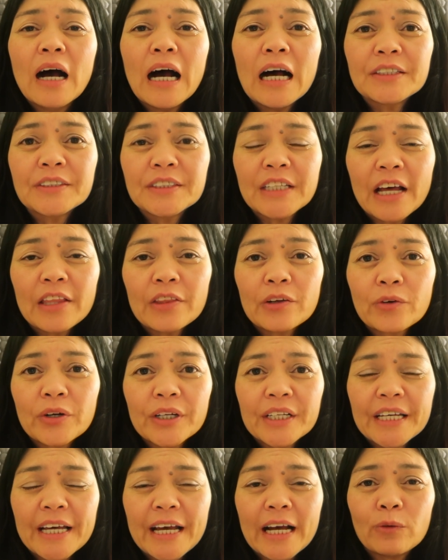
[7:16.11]
another
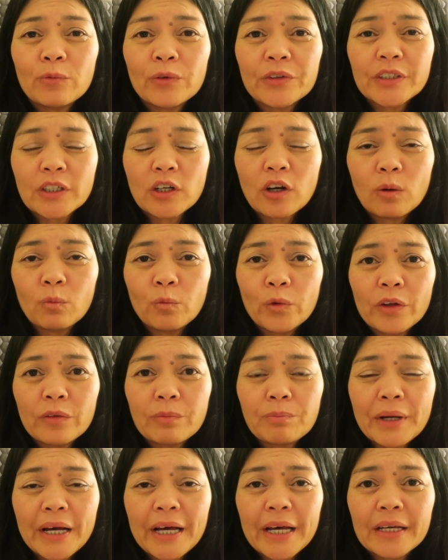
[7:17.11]
account with the
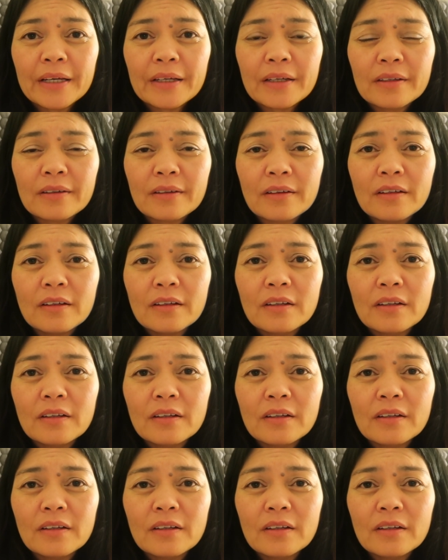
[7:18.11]
Commonwealth Bank,